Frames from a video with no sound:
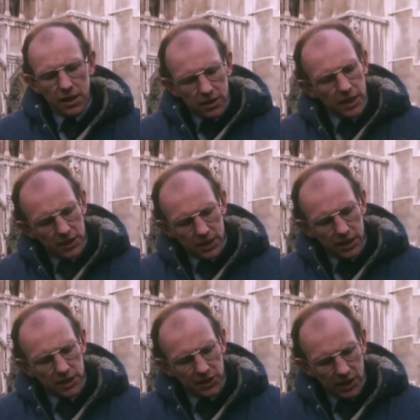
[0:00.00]
This
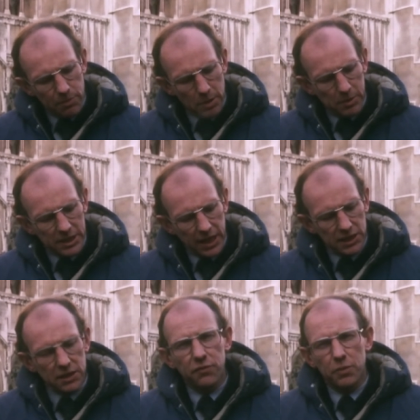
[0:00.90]
is a cheap
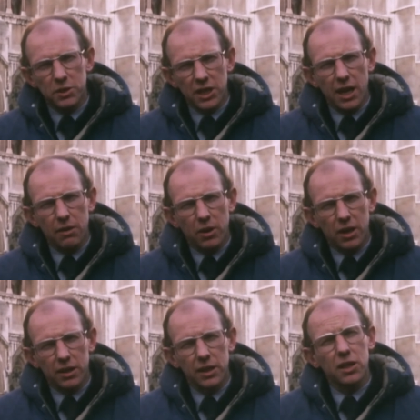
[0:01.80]
imitation from
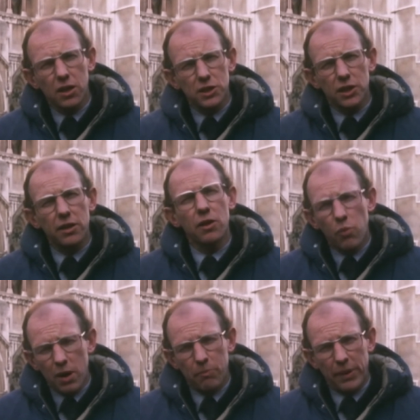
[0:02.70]
Taiwan and costs only
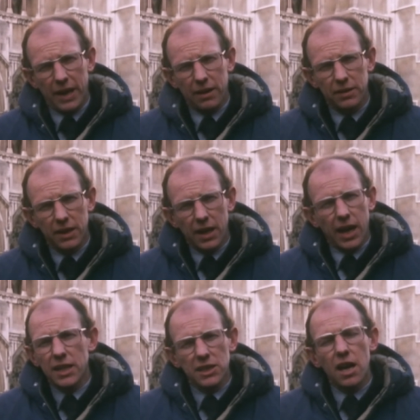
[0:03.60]
£1, pound,
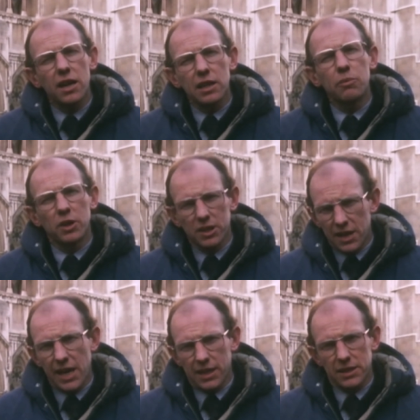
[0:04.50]
and is hardly worth
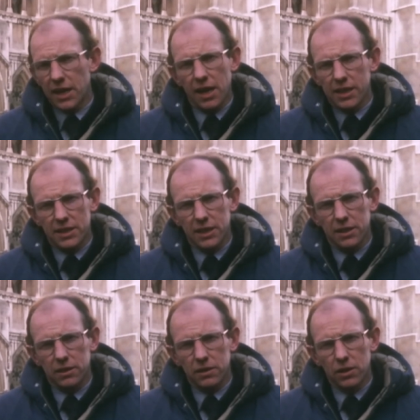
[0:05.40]
that, say
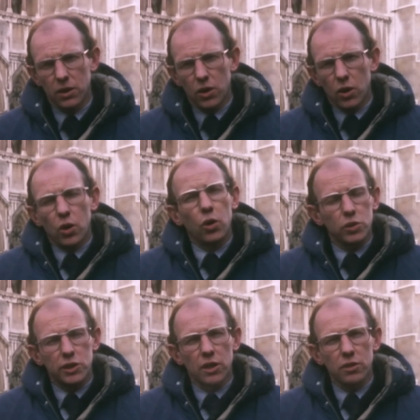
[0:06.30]
Ideal.
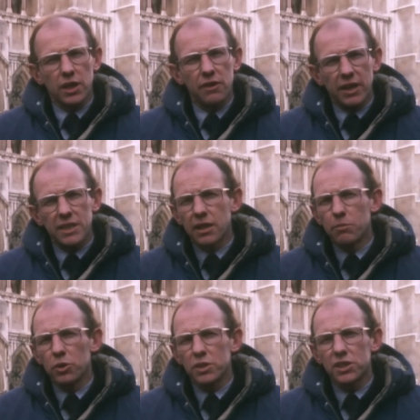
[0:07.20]
All told, they reckon there are
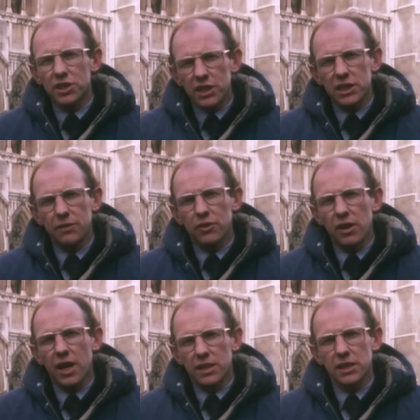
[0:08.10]
more than 60
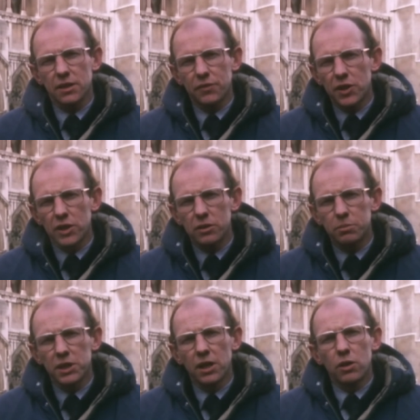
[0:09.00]
varieties of
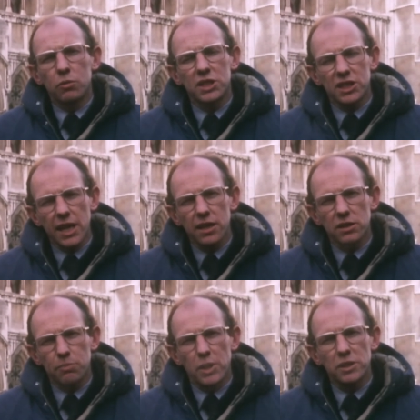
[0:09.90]
cubes, with
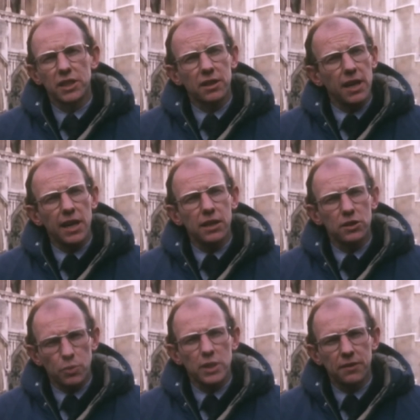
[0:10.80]
sales approaching their
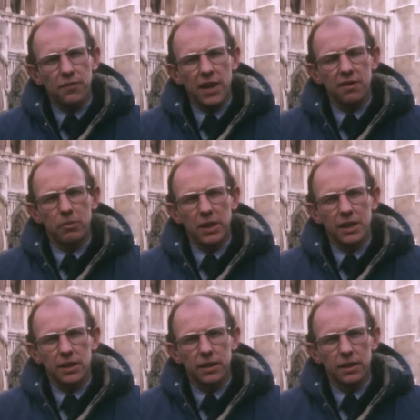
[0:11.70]
25
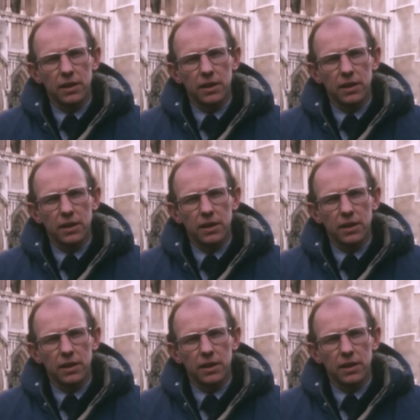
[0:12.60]
million.